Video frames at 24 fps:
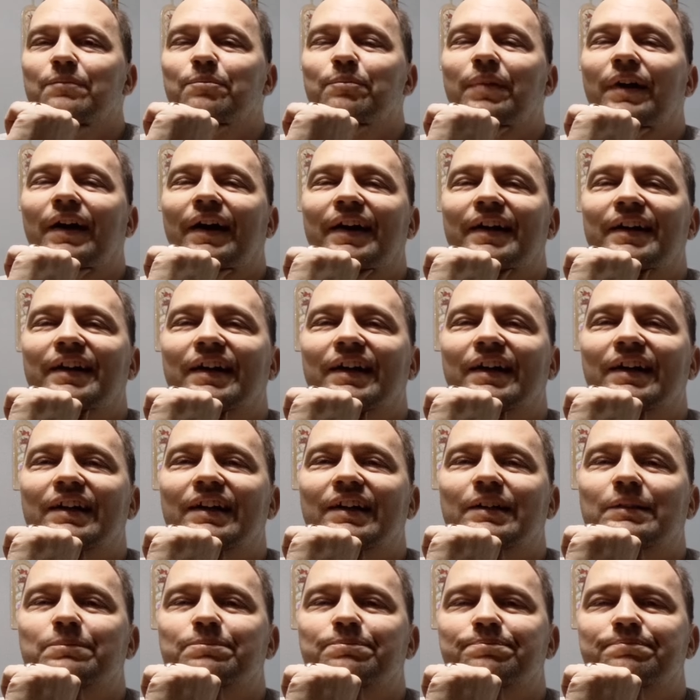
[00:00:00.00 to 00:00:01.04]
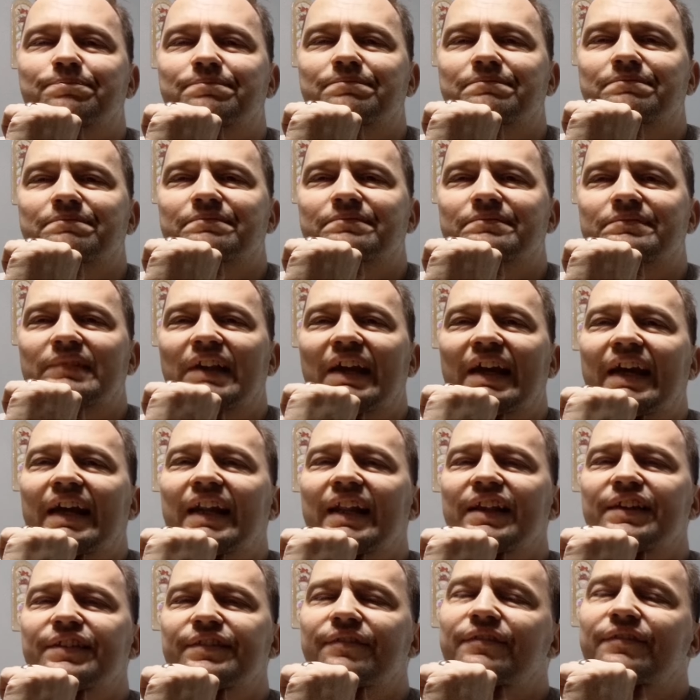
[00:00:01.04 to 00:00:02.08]
But it
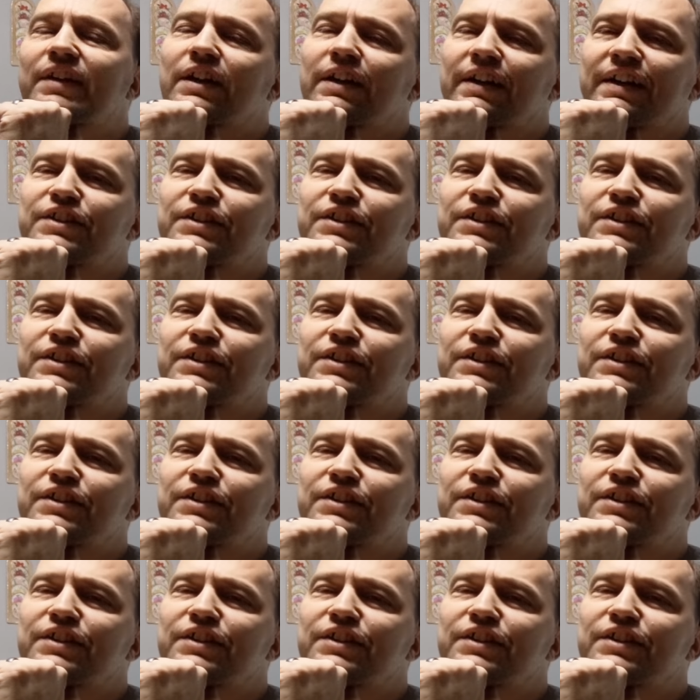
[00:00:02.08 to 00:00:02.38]
is a very